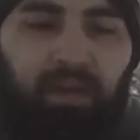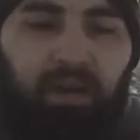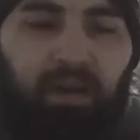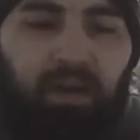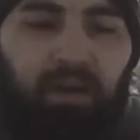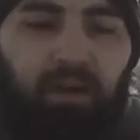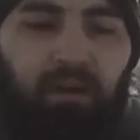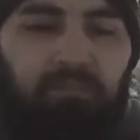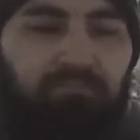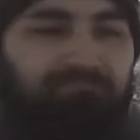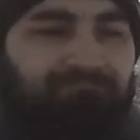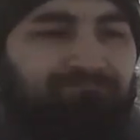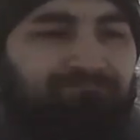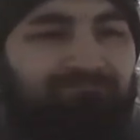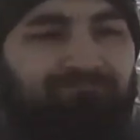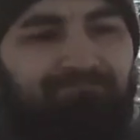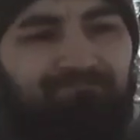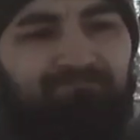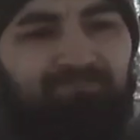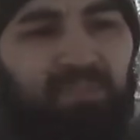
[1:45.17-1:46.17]

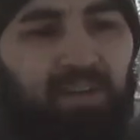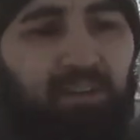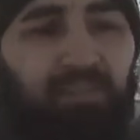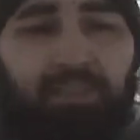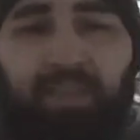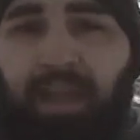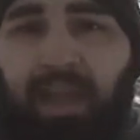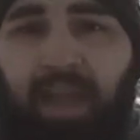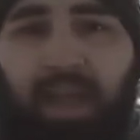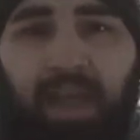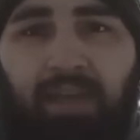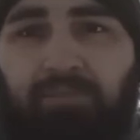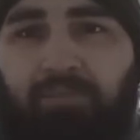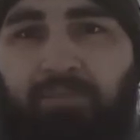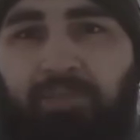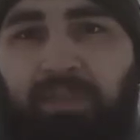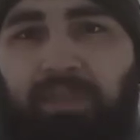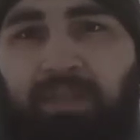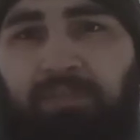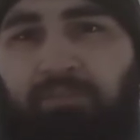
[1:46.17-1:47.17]
On that, I haven't
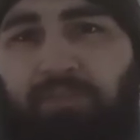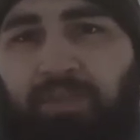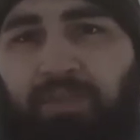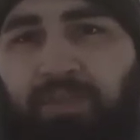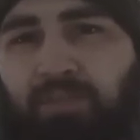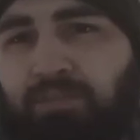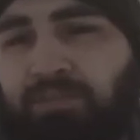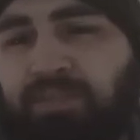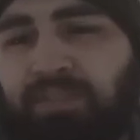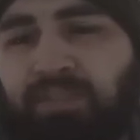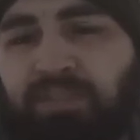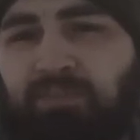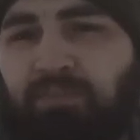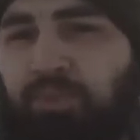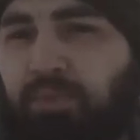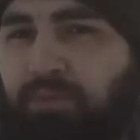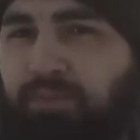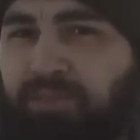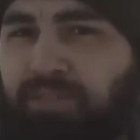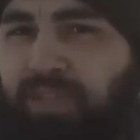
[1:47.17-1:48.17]
really ever used this
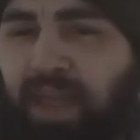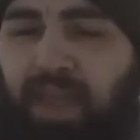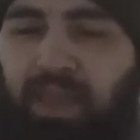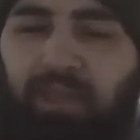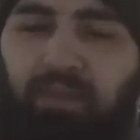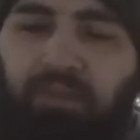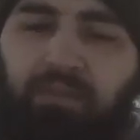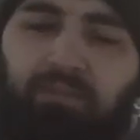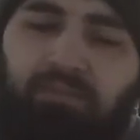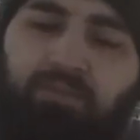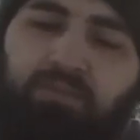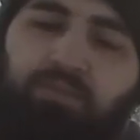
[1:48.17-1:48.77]
per se.